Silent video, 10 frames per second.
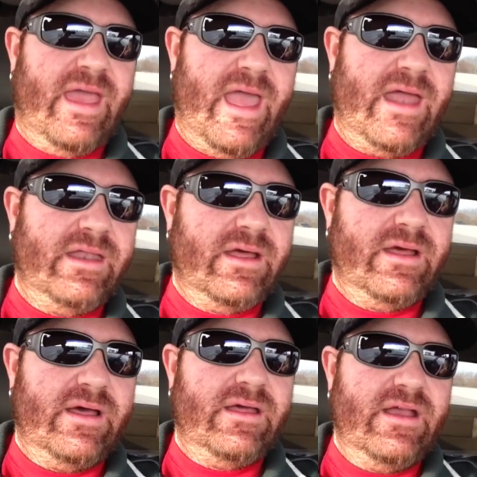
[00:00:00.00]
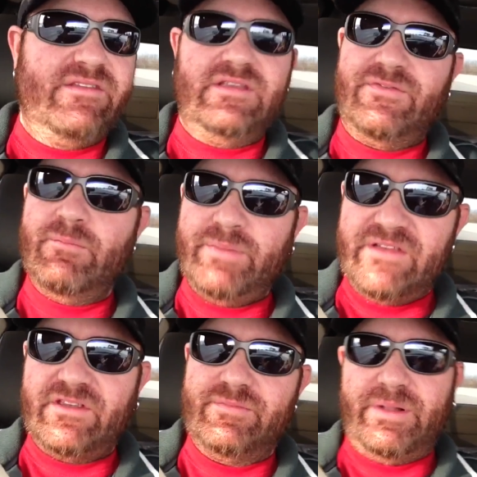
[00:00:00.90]
And it's a different
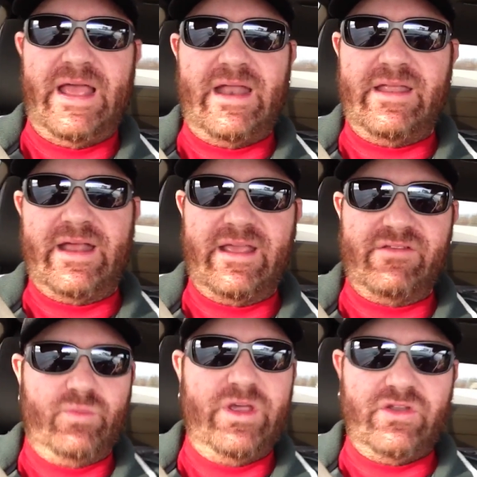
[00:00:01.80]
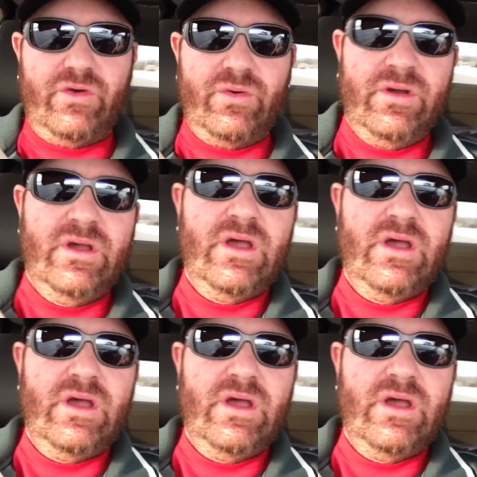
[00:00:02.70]
business plan than I guess we do.